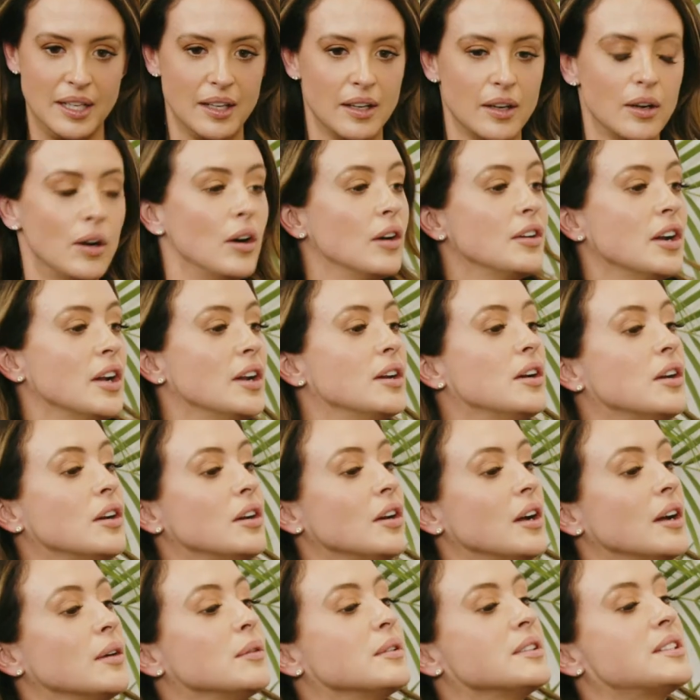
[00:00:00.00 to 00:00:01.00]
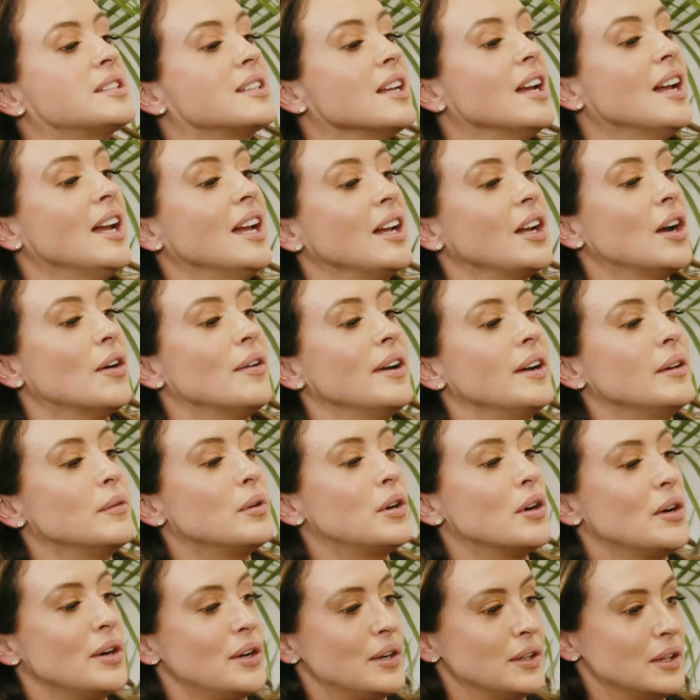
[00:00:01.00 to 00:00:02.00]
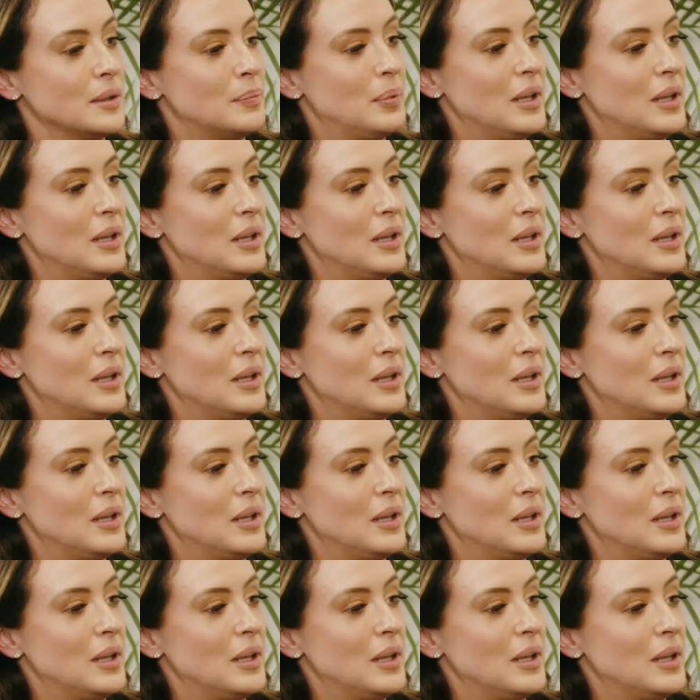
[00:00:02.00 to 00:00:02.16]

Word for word: Mm-hmm. Oh, no, it was we're going on the